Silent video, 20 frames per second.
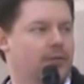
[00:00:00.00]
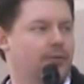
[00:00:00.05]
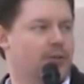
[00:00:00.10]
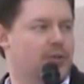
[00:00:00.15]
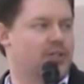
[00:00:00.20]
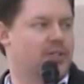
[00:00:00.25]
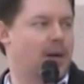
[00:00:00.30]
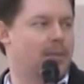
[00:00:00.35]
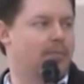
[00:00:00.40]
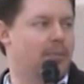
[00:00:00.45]
for
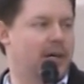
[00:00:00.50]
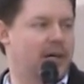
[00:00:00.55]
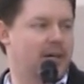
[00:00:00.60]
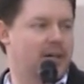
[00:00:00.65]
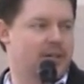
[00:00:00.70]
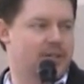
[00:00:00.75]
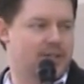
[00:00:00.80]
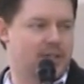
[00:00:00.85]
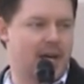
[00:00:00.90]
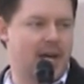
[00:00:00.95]
somebody
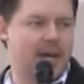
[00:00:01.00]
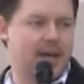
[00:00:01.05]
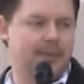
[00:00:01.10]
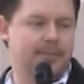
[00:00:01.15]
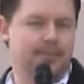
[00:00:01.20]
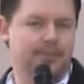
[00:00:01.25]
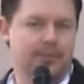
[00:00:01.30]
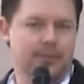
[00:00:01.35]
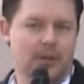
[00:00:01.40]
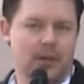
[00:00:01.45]
to say
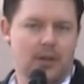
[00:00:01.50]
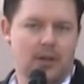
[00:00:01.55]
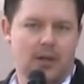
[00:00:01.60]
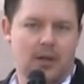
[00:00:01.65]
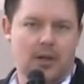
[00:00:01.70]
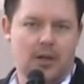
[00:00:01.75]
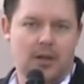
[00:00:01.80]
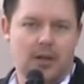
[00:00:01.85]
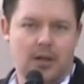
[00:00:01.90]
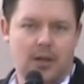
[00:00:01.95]

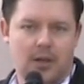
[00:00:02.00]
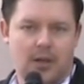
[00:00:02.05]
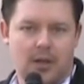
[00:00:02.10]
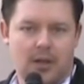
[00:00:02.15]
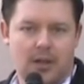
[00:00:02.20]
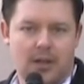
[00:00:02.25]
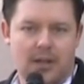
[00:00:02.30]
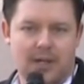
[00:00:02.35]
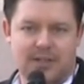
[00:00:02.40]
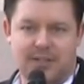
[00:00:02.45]

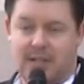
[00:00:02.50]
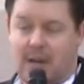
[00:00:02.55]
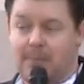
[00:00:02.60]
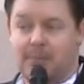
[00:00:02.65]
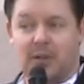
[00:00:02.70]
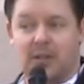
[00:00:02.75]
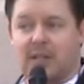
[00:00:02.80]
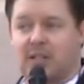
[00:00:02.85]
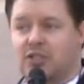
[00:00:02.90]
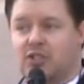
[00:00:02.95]
that
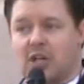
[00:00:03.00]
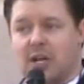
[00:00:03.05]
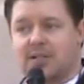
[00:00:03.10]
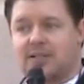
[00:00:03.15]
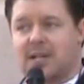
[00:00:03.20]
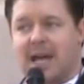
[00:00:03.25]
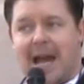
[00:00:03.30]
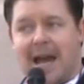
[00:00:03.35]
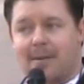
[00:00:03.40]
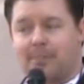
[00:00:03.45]
something that
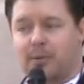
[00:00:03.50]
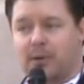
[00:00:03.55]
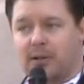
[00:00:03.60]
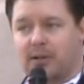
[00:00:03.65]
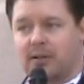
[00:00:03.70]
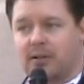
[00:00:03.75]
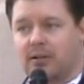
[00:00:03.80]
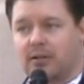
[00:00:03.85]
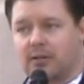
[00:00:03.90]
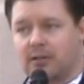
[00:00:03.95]
just happened